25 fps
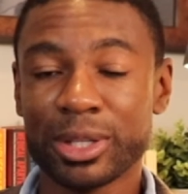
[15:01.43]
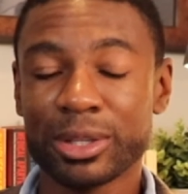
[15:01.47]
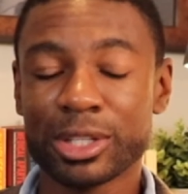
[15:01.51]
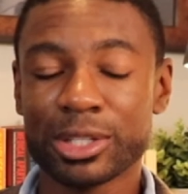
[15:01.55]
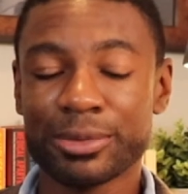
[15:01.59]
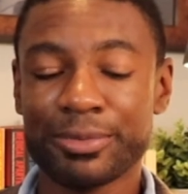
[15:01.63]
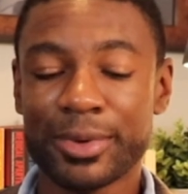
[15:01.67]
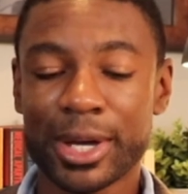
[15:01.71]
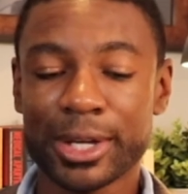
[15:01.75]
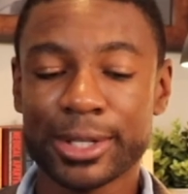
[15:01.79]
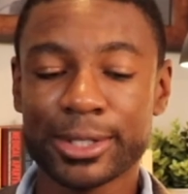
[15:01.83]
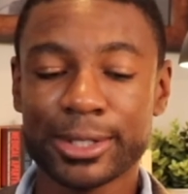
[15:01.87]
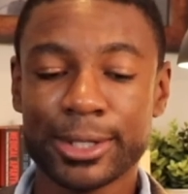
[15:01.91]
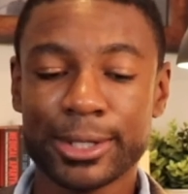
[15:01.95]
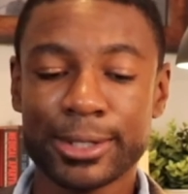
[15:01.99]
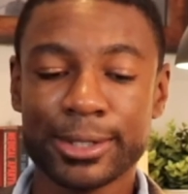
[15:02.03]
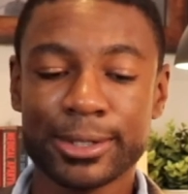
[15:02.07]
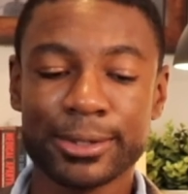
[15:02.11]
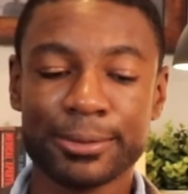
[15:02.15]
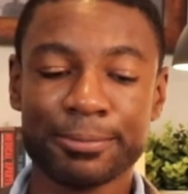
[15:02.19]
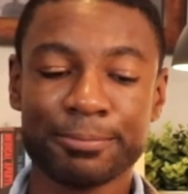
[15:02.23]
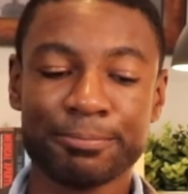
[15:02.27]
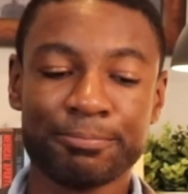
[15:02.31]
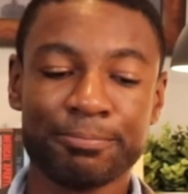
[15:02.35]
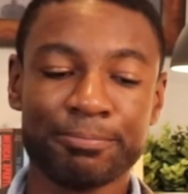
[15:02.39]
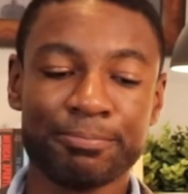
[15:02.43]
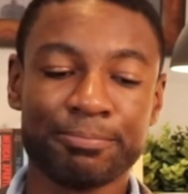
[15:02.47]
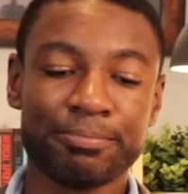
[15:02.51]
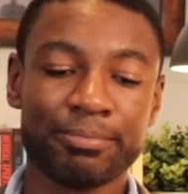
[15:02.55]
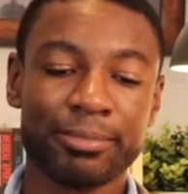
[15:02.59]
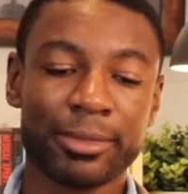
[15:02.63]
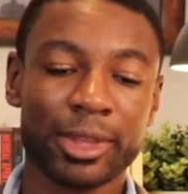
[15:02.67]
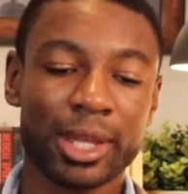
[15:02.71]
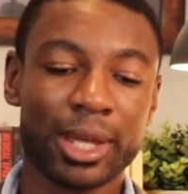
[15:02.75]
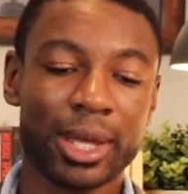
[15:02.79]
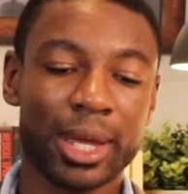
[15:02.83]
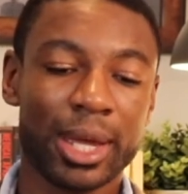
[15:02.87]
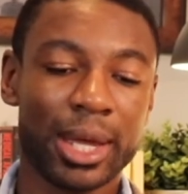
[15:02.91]
these vaccines.
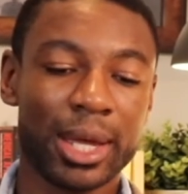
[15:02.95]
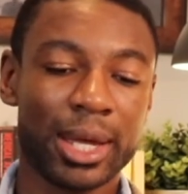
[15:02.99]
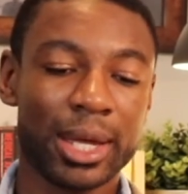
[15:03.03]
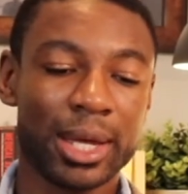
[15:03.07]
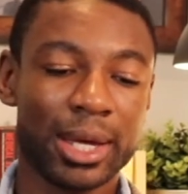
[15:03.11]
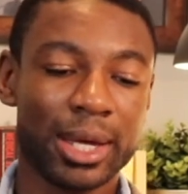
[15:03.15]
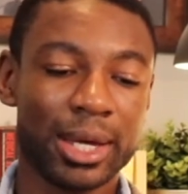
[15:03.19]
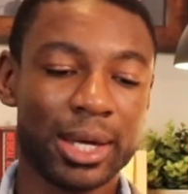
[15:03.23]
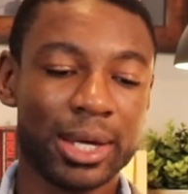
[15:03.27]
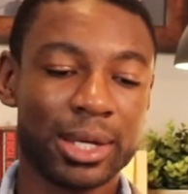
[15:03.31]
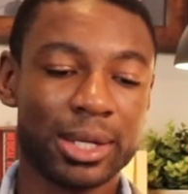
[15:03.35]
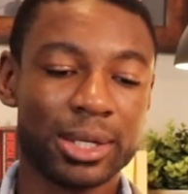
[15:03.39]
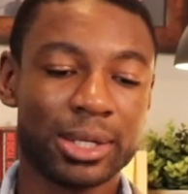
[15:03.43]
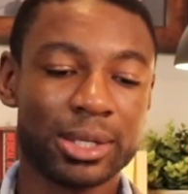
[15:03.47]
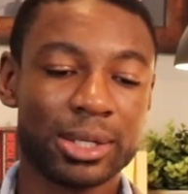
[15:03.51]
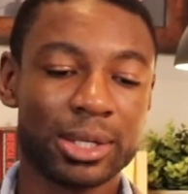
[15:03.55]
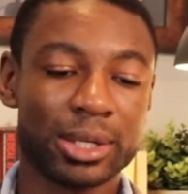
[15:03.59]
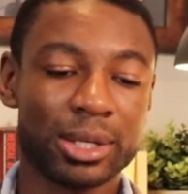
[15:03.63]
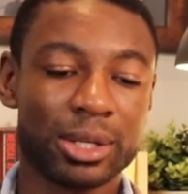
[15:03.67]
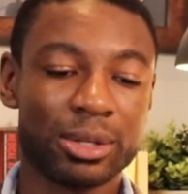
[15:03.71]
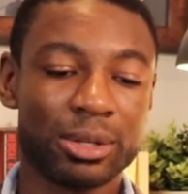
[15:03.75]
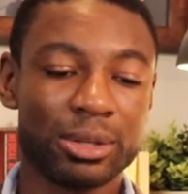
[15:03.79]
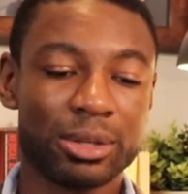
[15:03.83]
And